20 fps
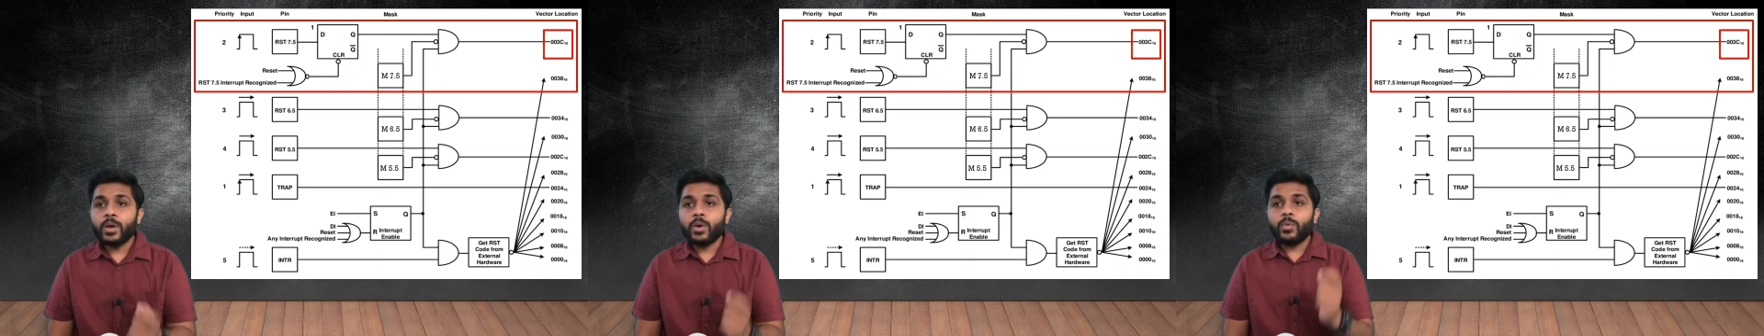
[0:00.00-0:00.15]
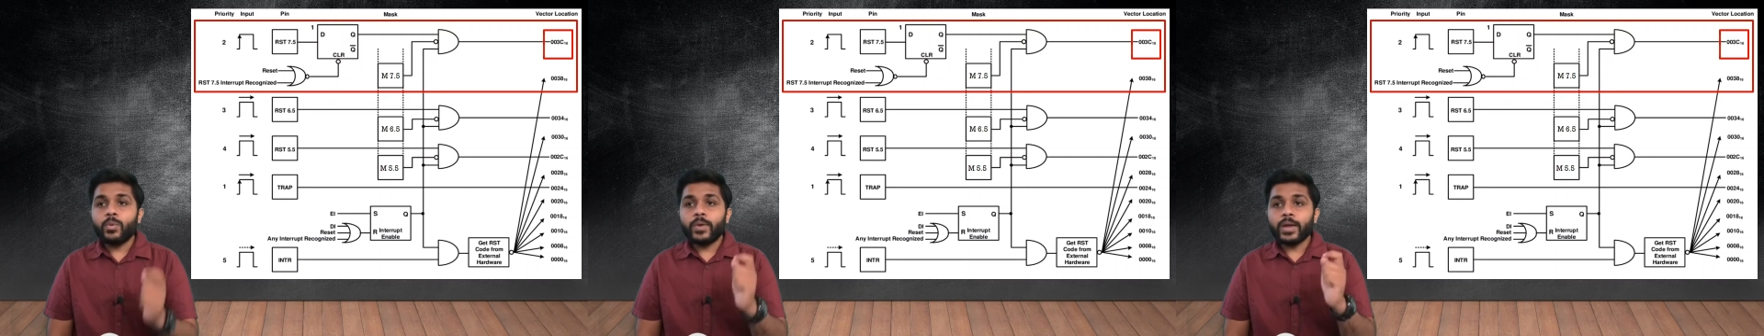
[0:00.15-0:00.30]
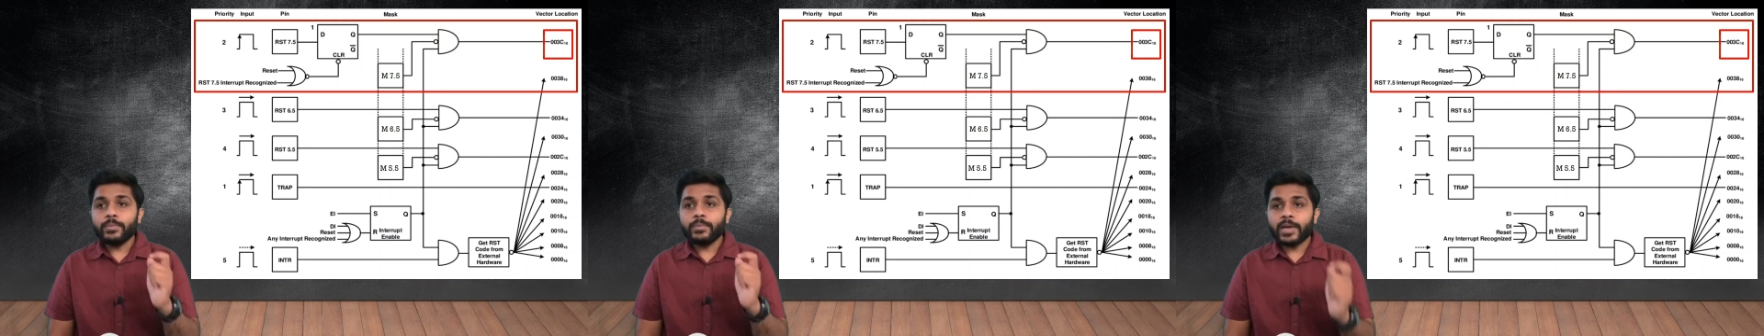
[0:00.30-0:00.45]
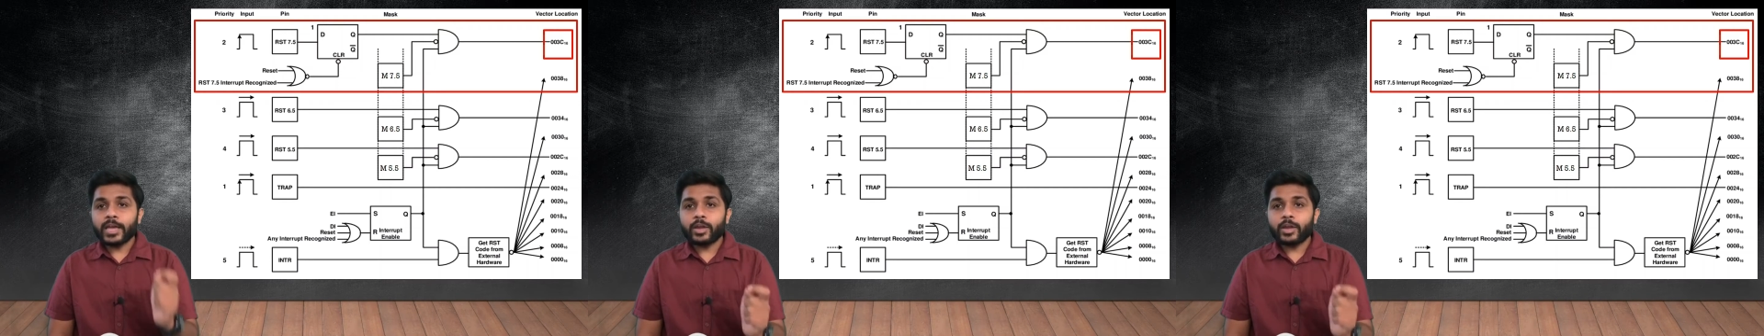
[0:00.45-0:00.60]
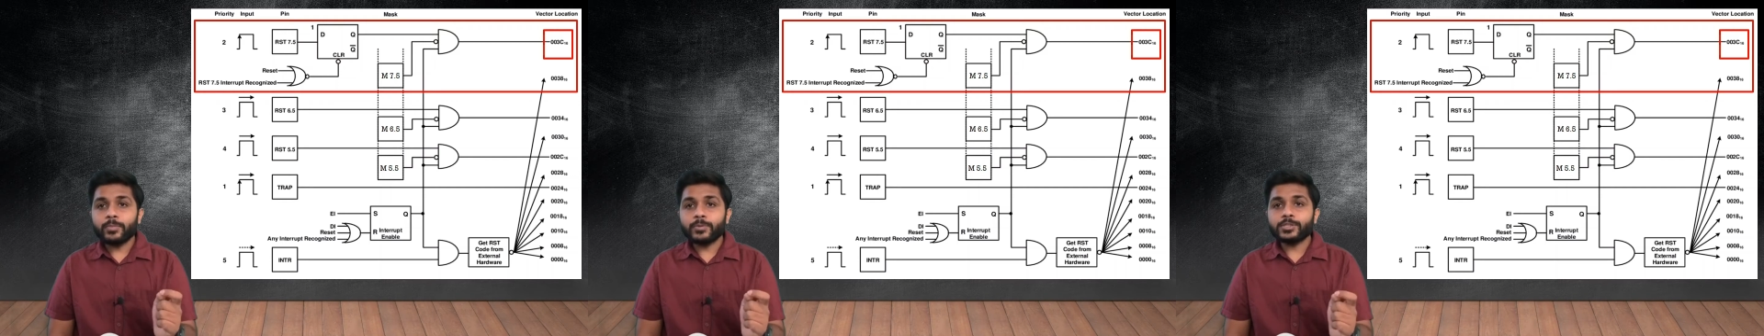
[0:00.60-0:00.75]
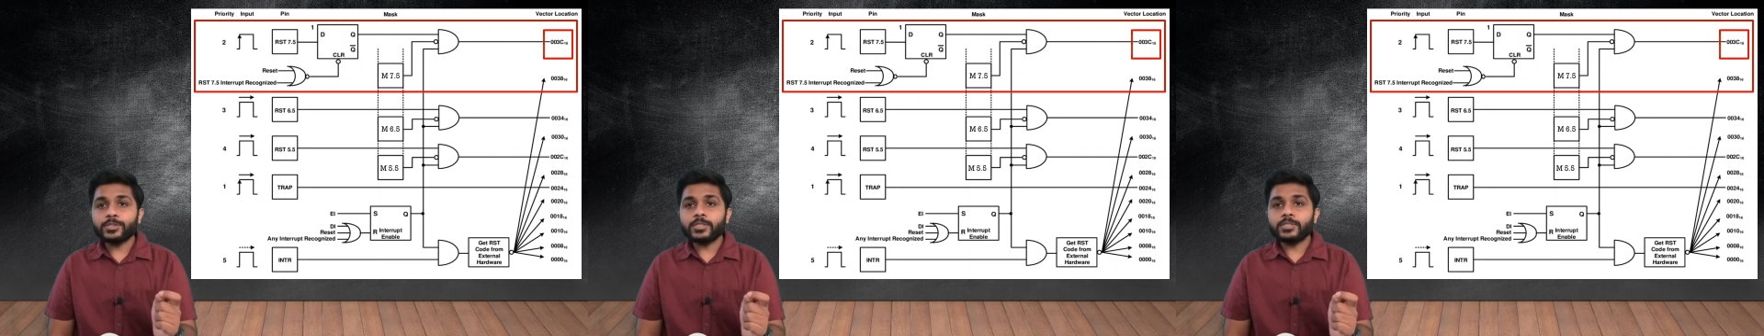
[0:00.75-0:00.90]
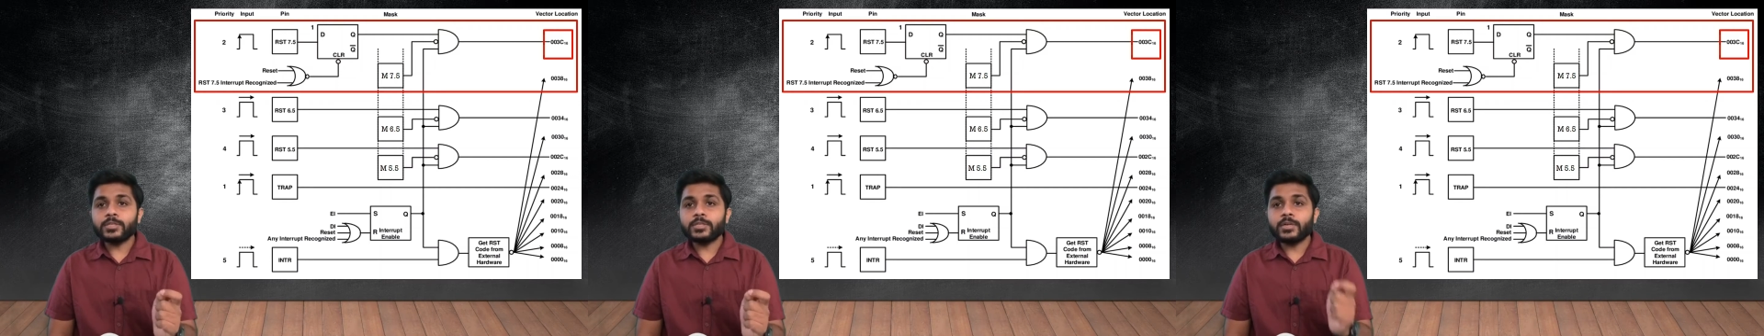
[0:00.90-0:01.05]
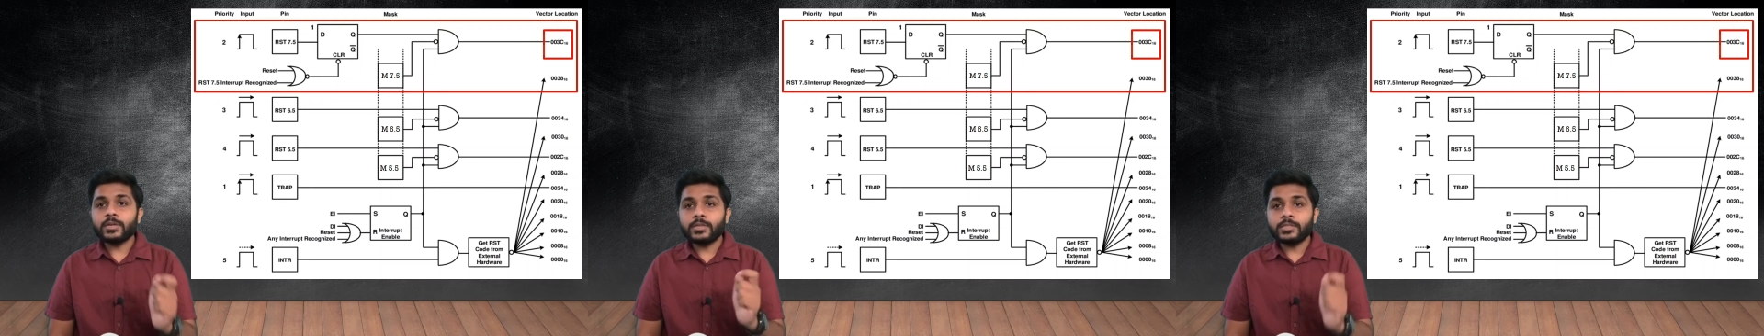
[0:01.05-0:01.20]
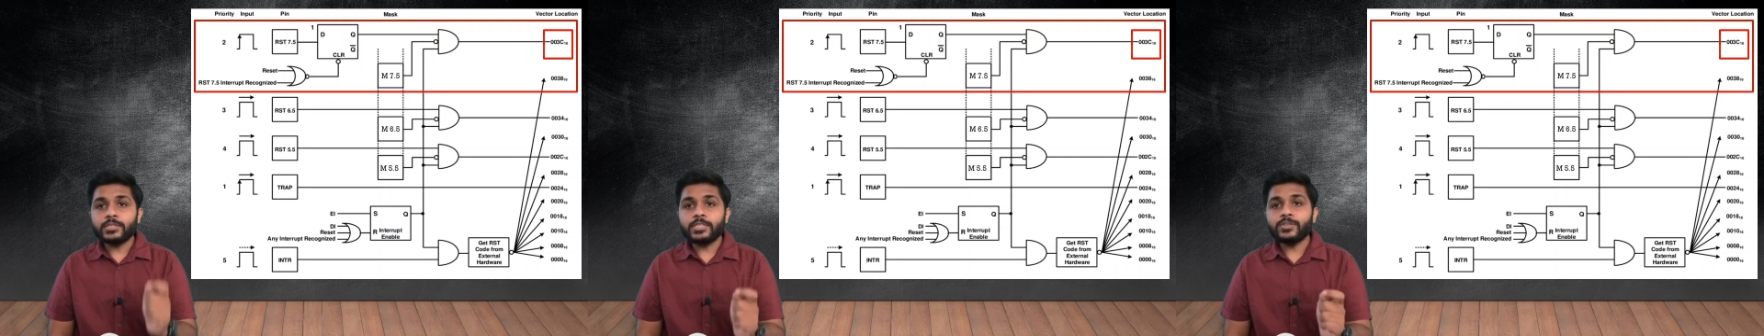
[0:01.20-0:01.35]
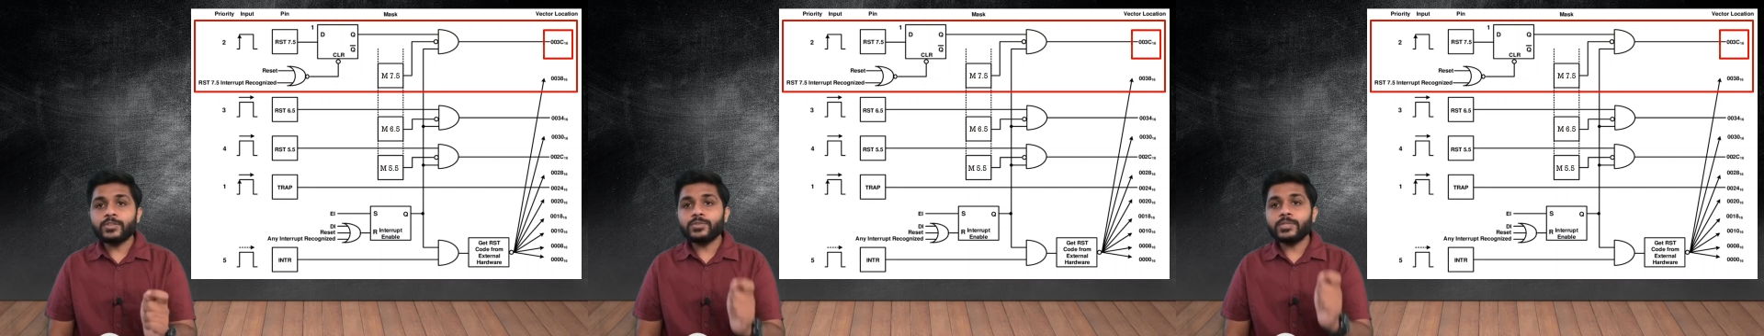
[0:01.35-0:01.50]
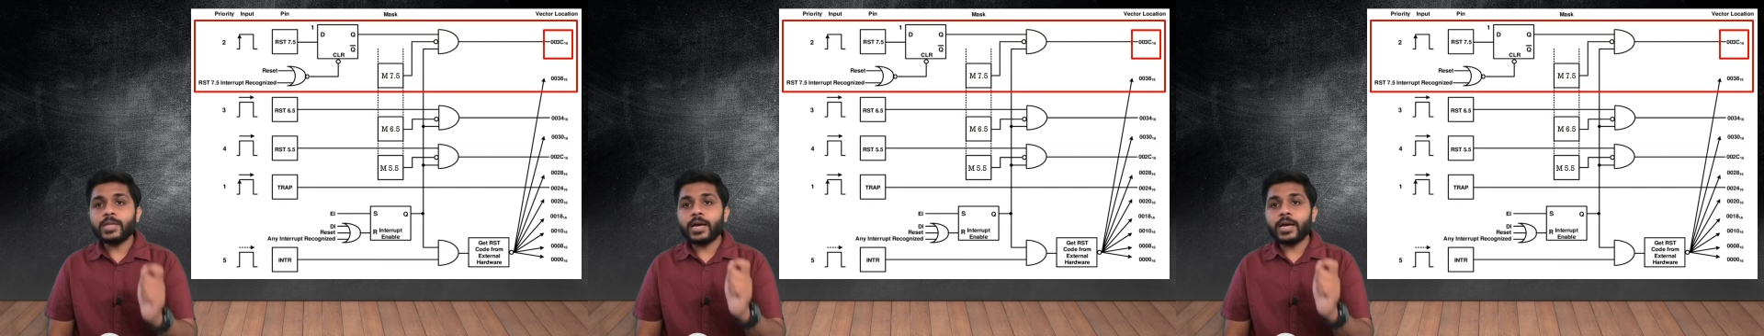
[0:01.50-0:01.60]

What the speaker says: when microprocessor receives the